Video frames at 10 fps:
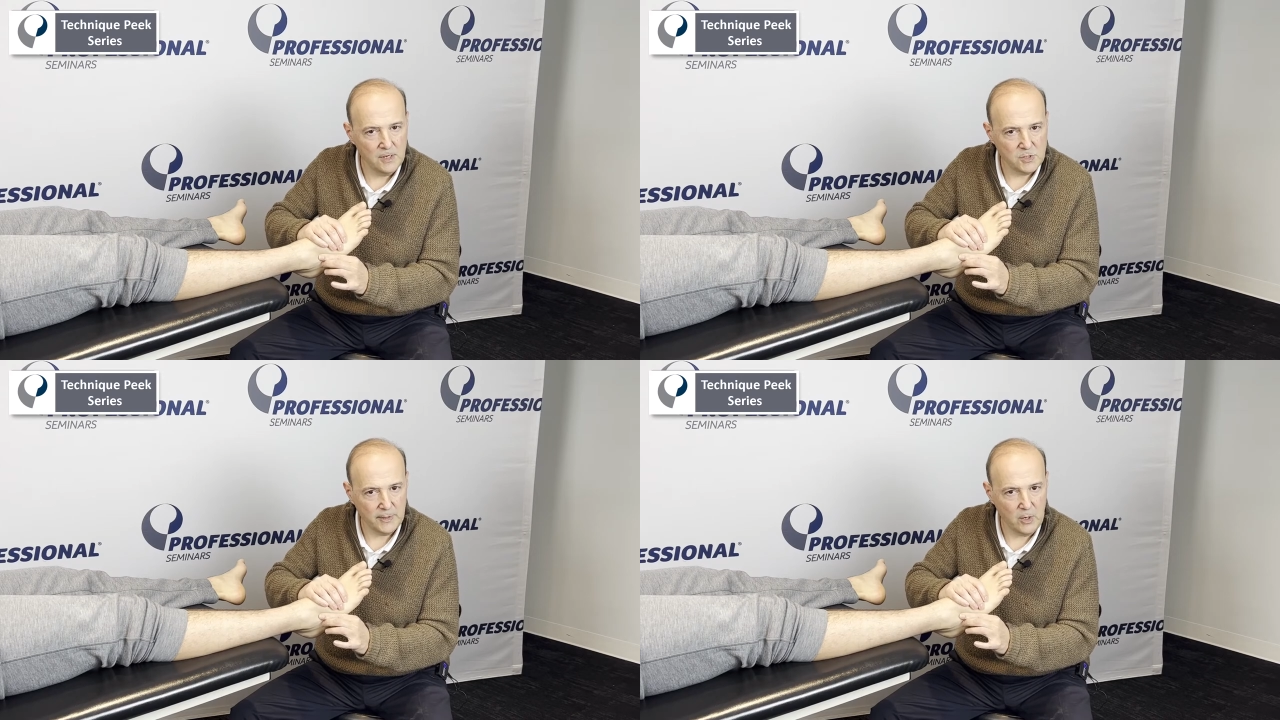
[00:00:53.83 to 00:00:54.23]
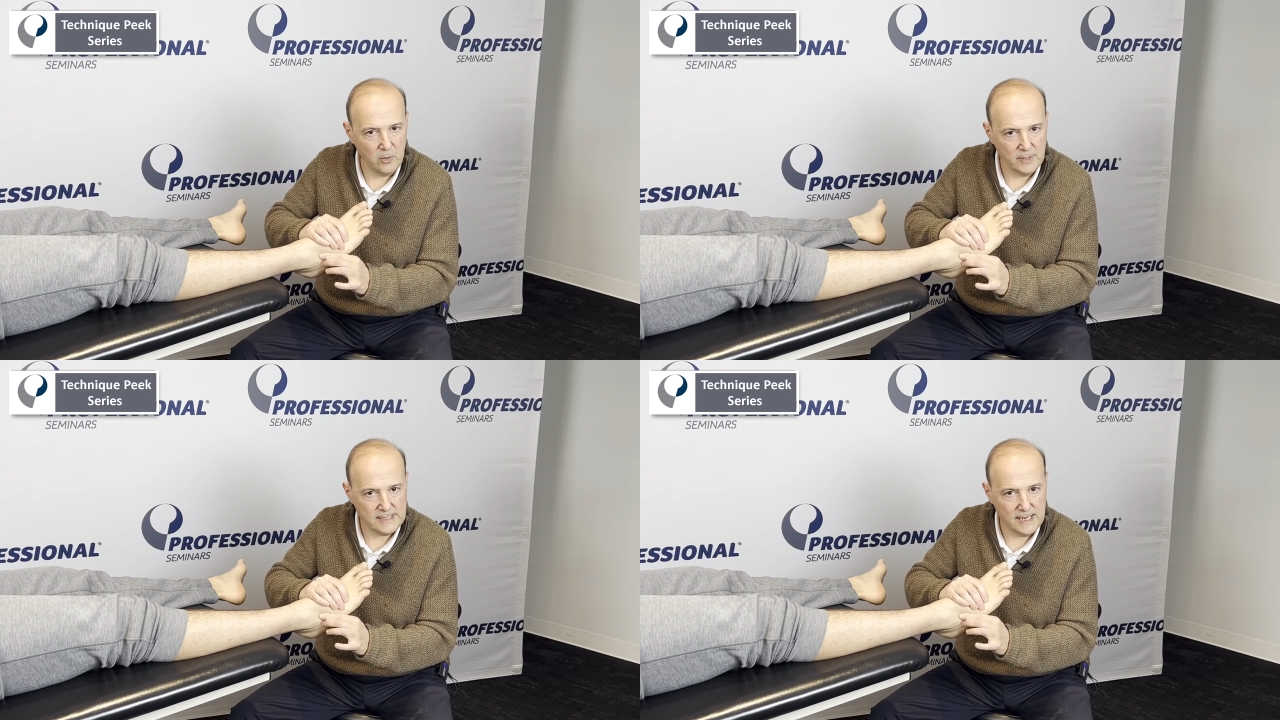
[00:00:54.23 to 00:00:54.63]
So we go
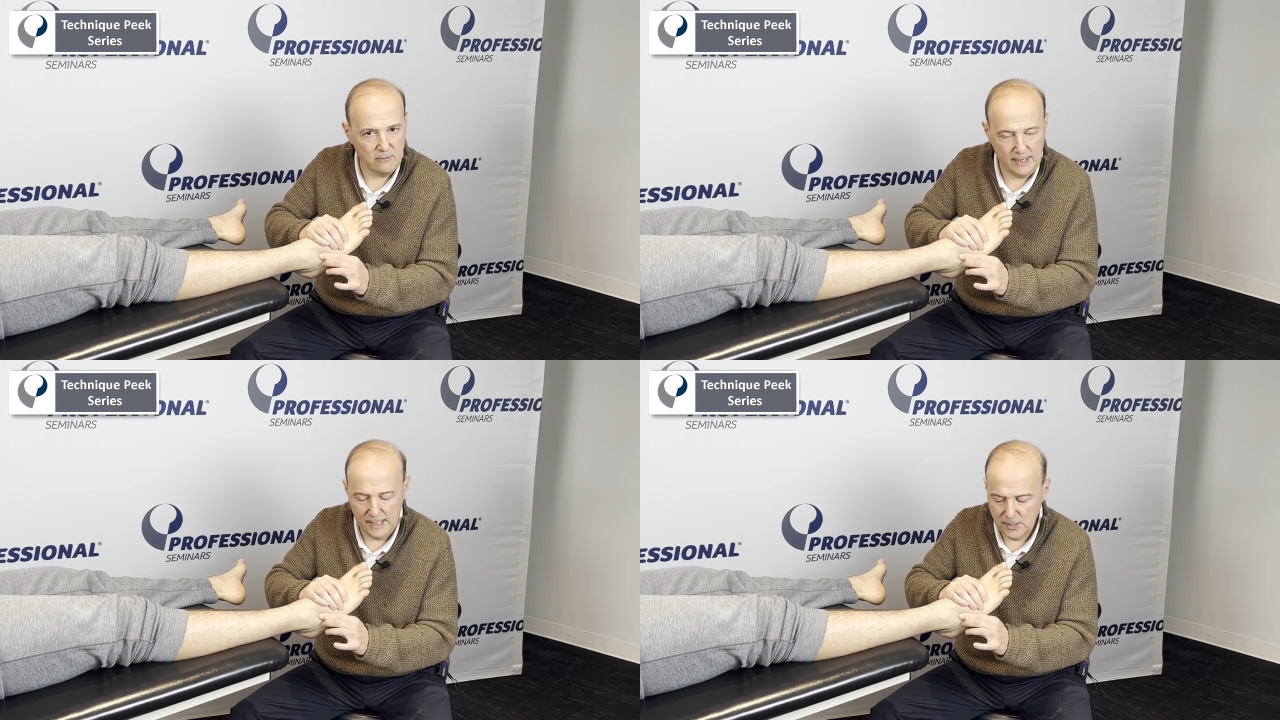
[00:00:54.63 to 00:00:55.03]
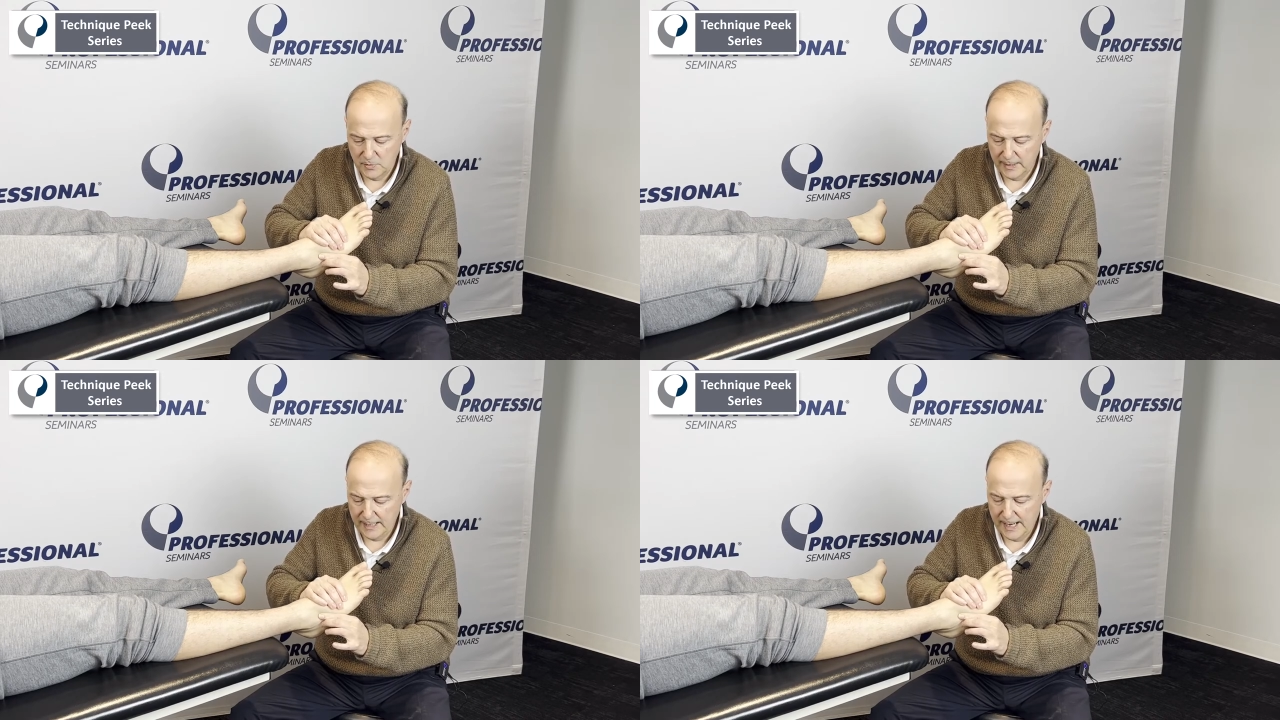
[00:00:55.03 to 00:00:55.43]
to its end range.
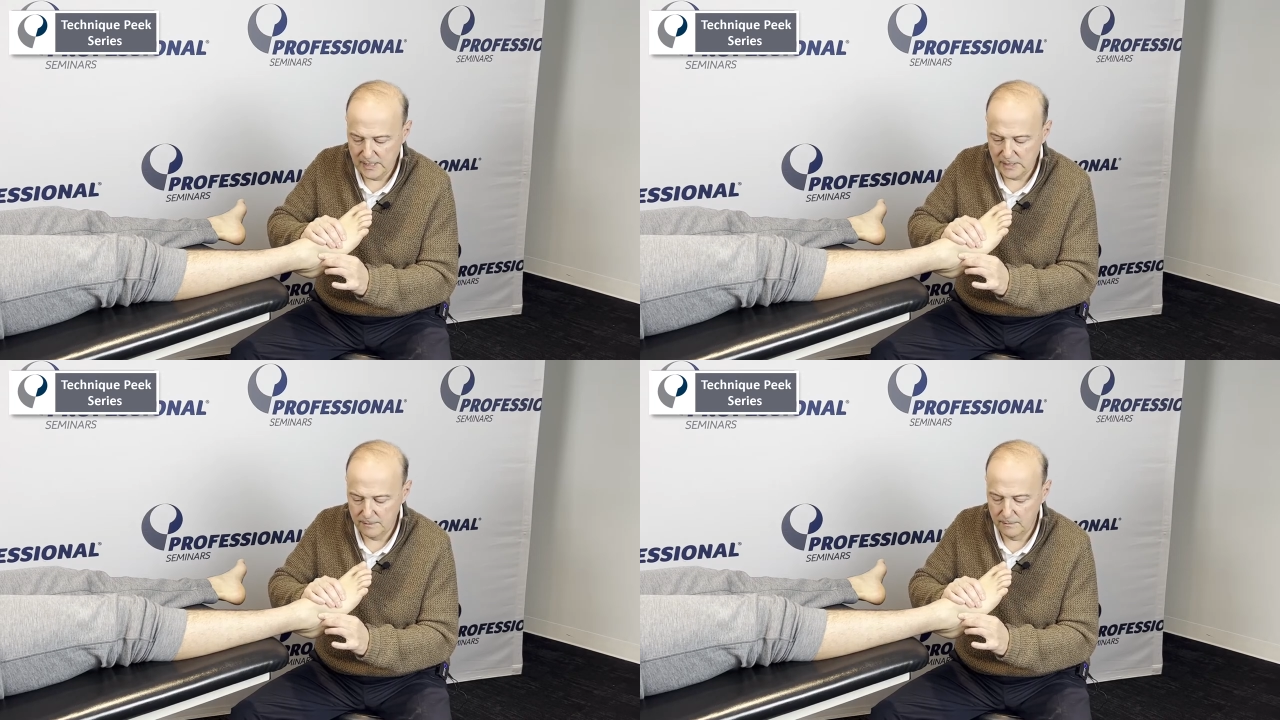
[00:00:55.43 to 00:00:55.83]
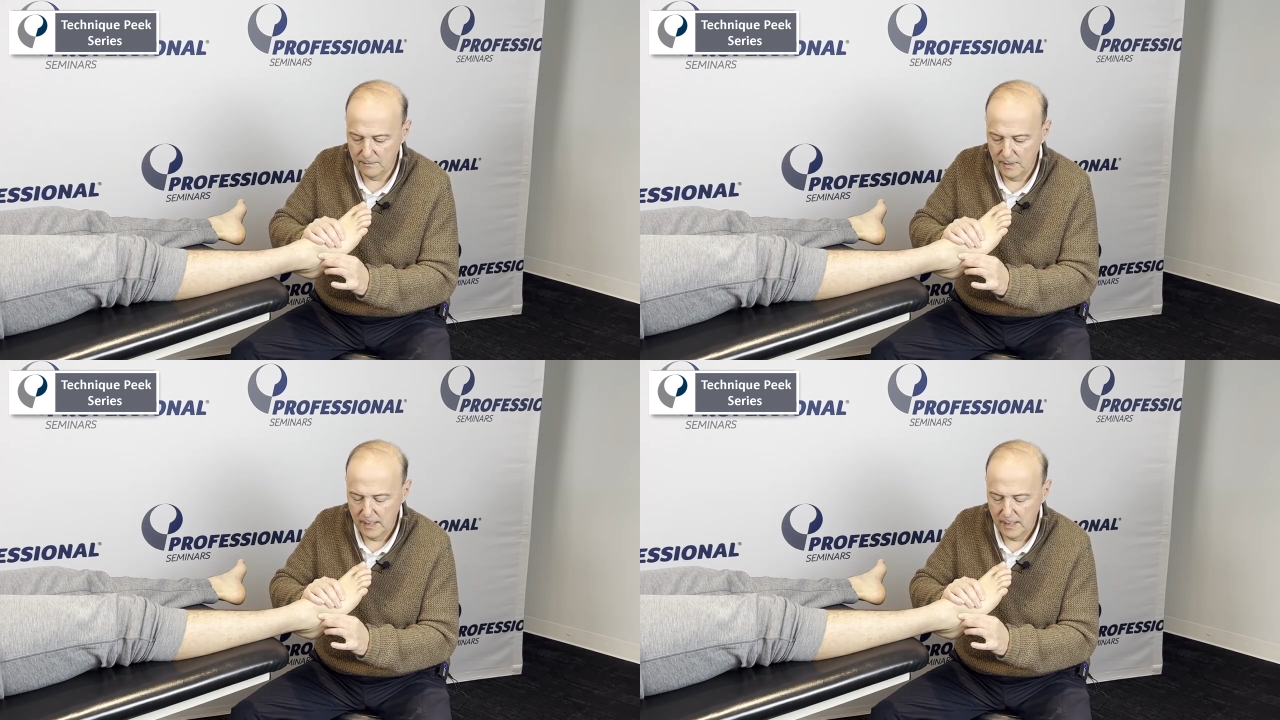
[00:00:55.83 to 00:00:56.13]
We could add some